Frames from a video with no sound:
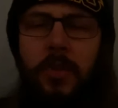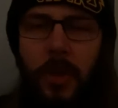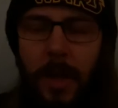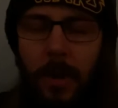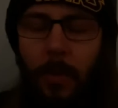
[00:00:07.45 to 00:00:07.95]

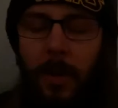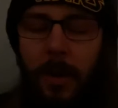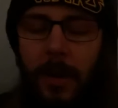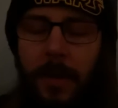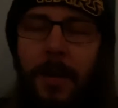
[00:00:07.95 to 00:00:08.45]

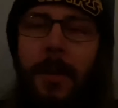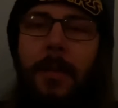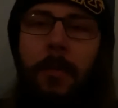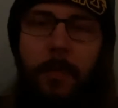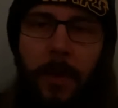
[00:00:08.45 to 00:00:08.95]
January
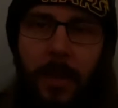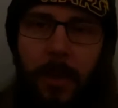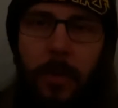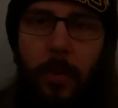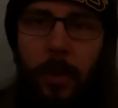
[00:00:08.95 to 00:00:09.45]
5th,
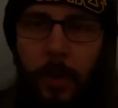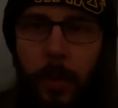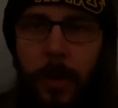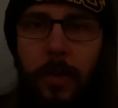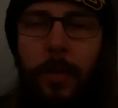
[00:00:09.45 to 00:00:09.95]

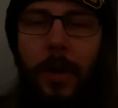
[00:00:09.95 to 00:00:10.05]
2022.